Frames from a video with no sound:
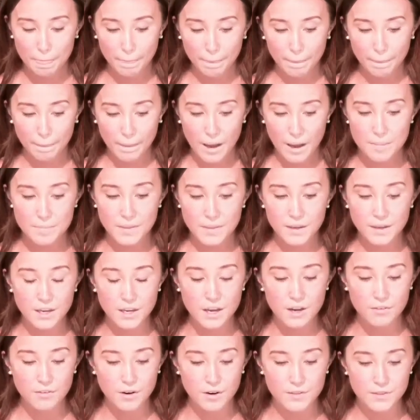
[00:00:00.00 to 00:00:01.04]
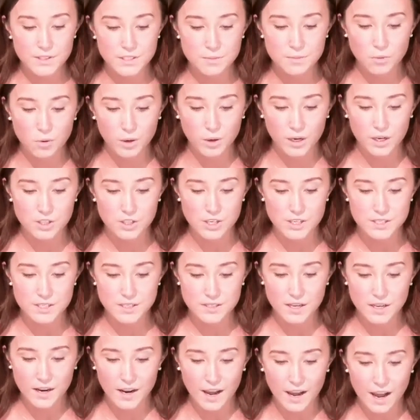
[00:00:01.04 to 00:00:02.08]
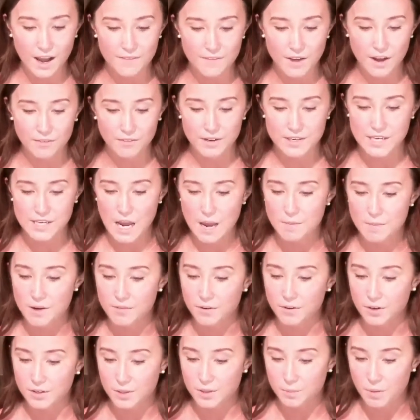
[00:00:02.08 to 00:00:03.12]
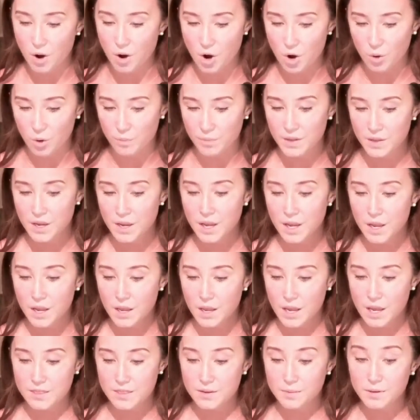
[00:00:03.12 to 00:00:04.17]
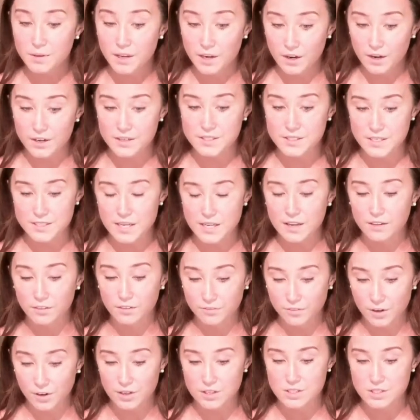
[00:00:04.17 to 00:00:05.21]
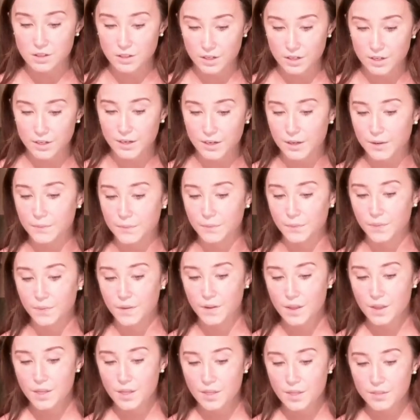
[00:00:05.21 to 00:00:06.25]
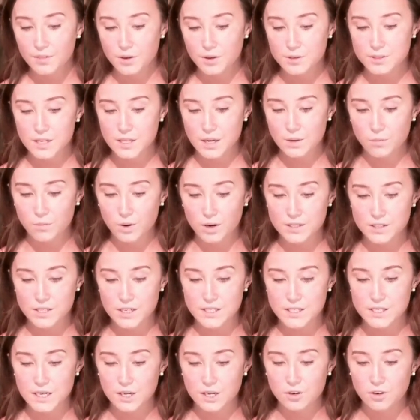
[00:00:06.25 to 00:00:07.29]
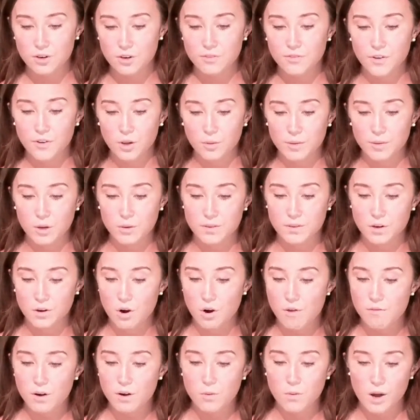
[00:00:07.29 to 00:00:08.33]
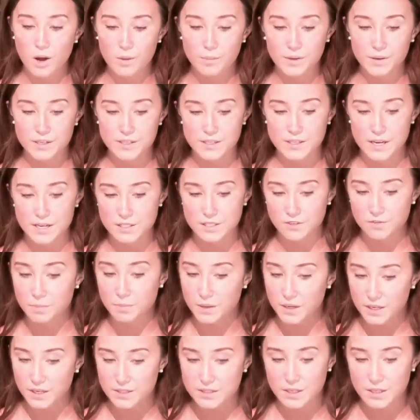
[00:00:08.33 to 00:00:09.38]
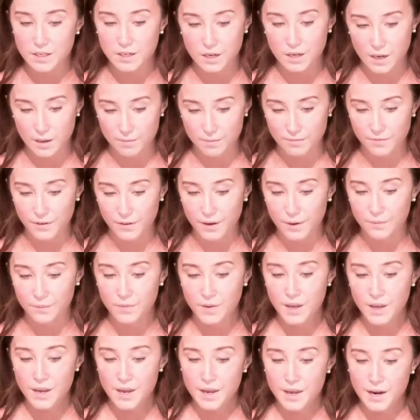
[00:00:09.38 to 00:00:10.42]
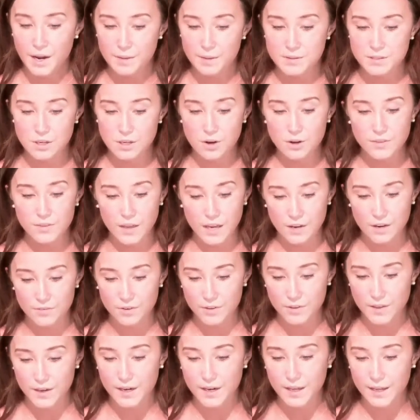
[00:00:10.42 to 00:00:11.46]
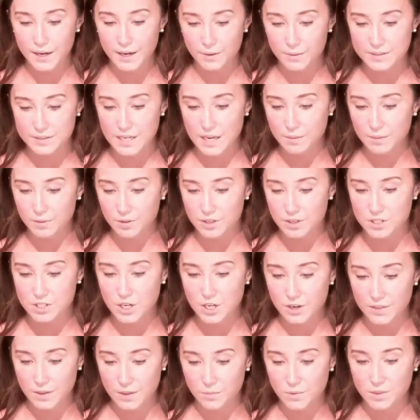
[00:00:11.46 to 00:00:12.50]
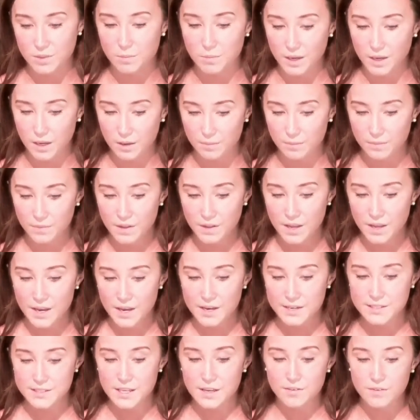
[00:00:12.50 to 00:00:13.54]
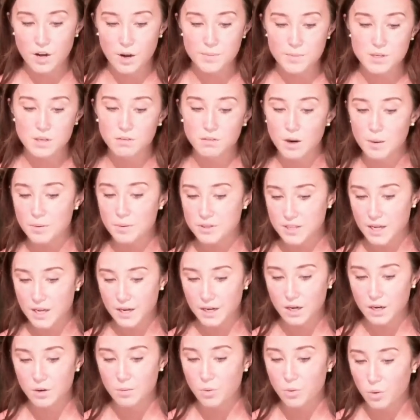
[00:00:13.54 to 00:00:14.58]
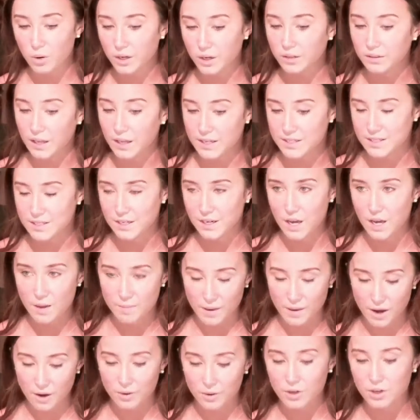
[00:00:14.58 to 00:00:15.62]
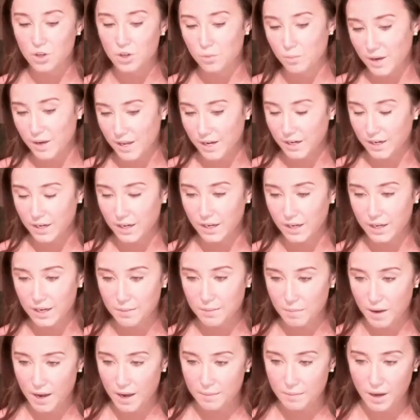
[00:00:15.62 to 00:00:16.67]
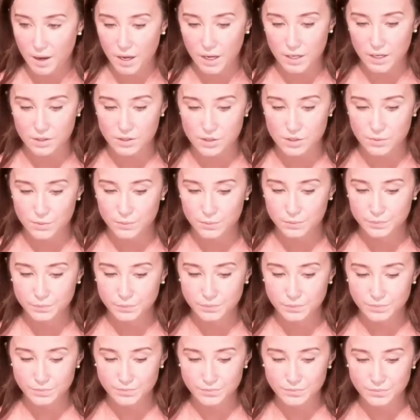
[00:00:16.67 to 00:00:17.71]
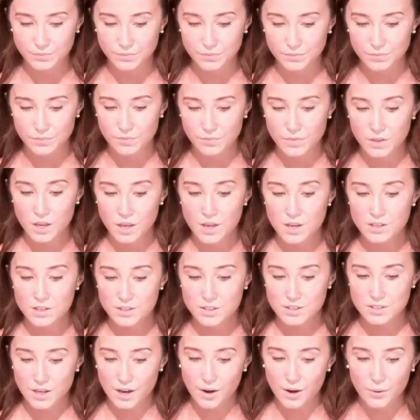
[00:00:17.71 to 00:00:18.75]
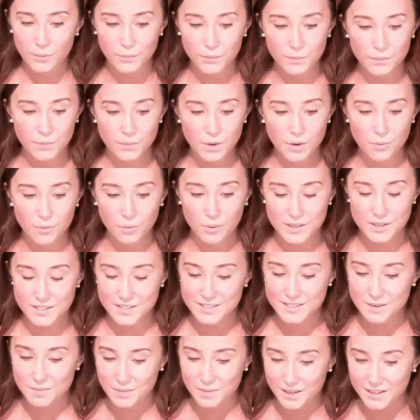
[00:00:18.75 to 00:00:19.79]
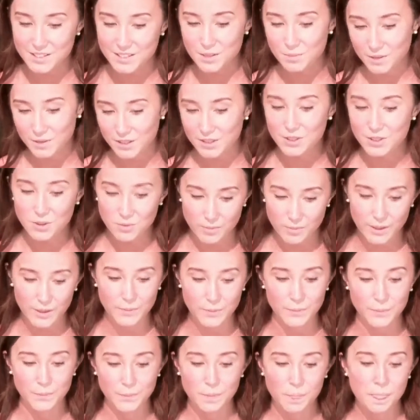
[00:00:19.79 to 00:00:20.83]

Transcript: I'm thinking of her this morning just as I have every time I've heard the poem in the year since I first learned it. Those same words continue to fill me with an overwhelming sense of peace and comfort, and I'm so thankful that Nana was able to share them with me, as they've come to represent an important lesson about humanity in my mind. So, what does it mean to be human?